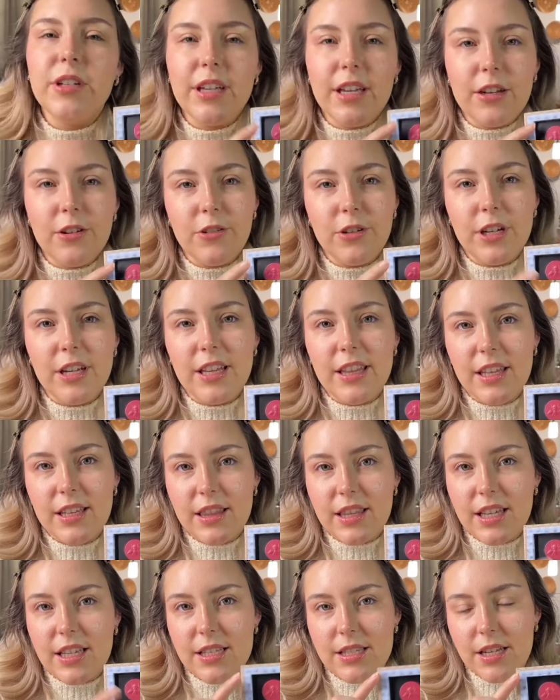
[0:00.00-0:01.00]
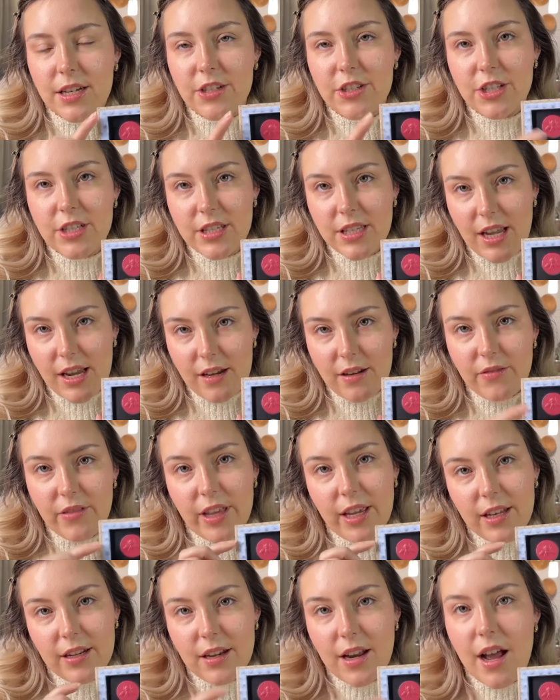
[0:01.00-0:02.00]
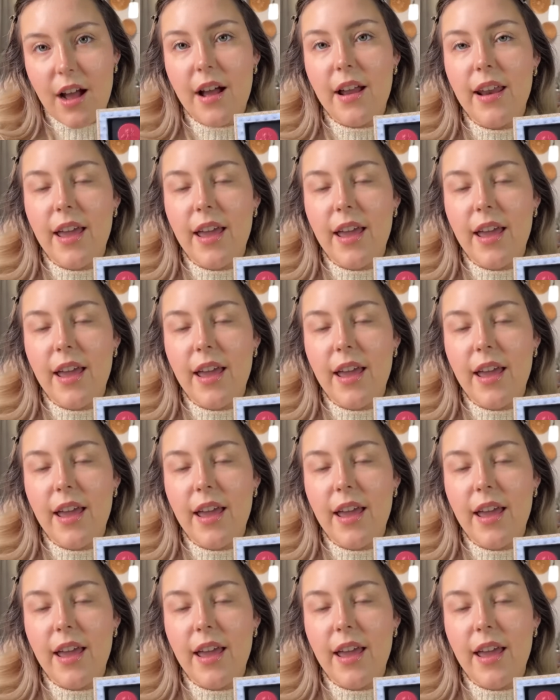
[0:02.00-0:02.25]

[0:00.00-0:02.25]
can agree that these are just kind of like not